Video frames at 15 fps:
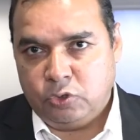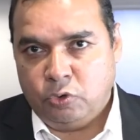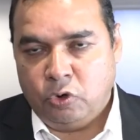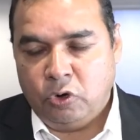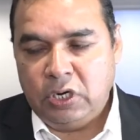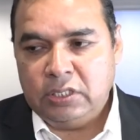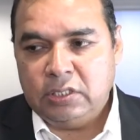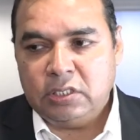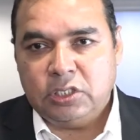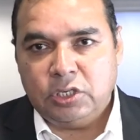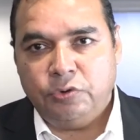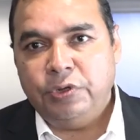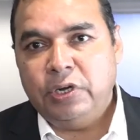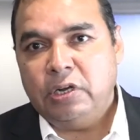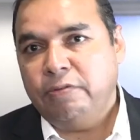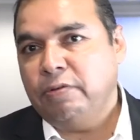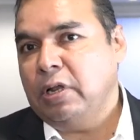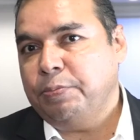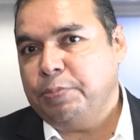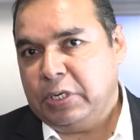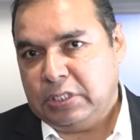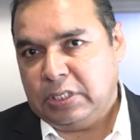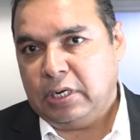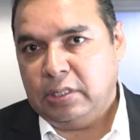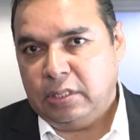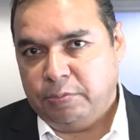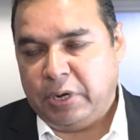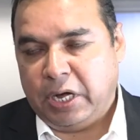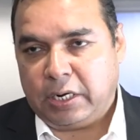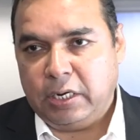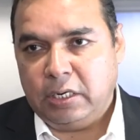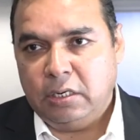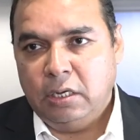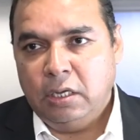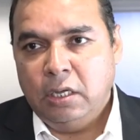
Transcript: So only the genuine developers are in the market,